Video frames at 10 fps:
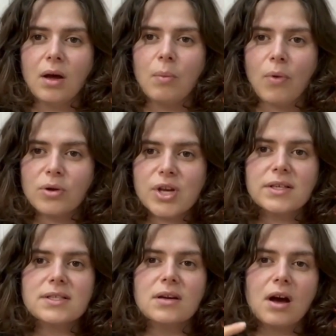
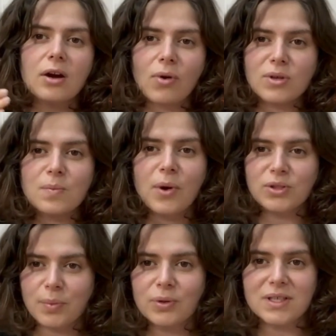projects across
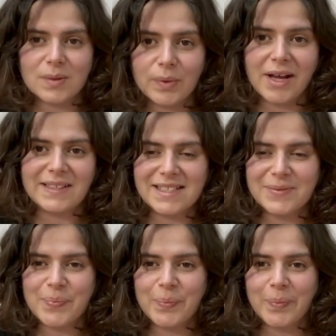multiple disciplines.
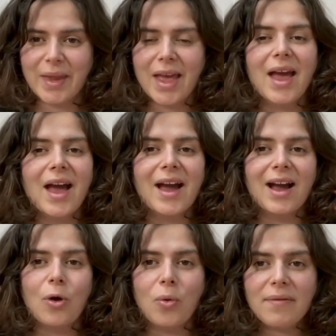
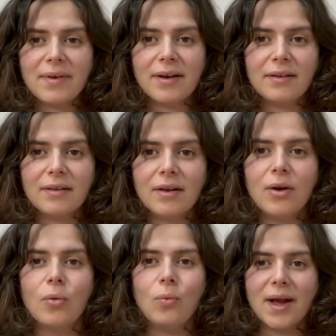However,
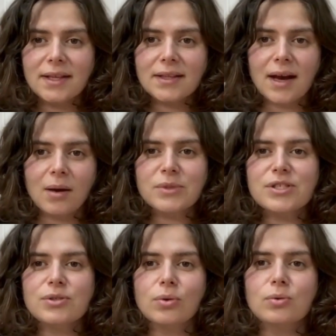when it comes
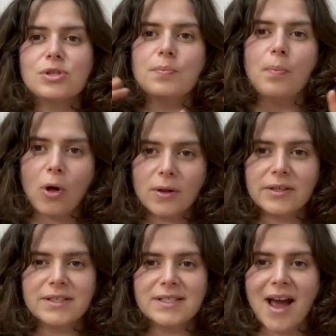to smaller
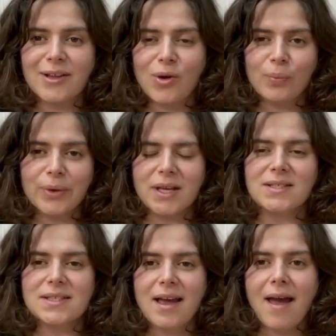design
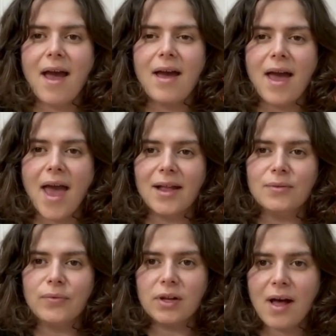companies and
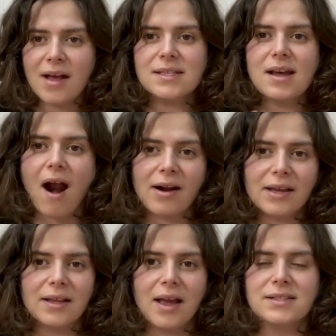freelance
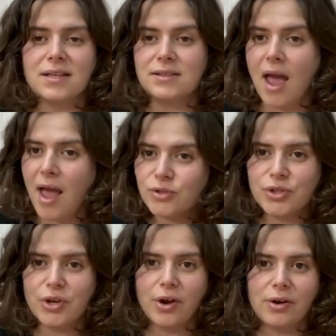architects and
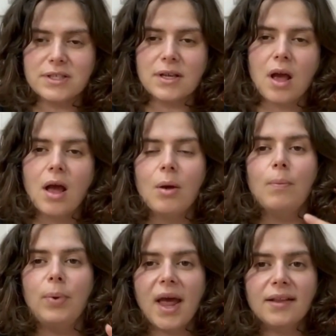engineers,
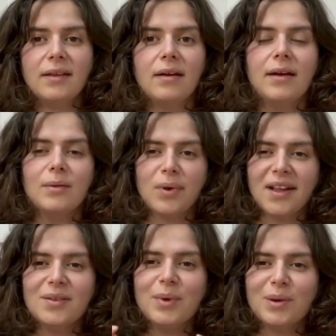Blender and
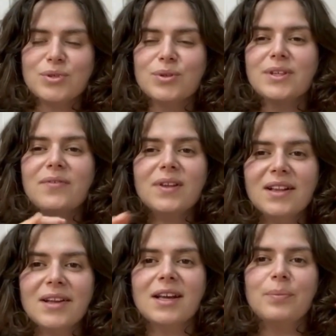Blender BIM should
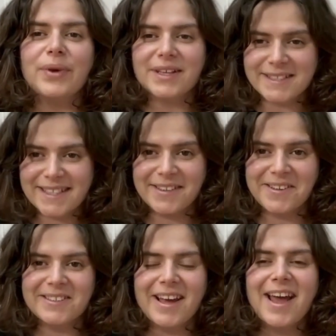definitely be
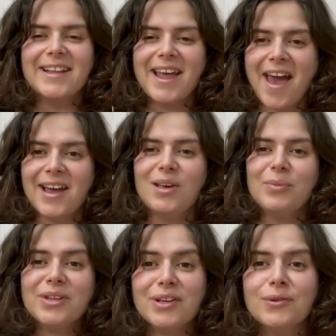considered their
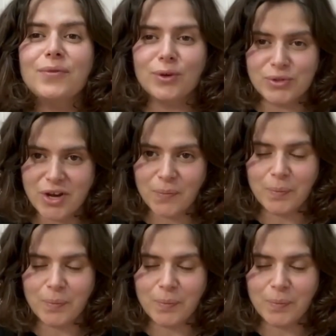immediate future,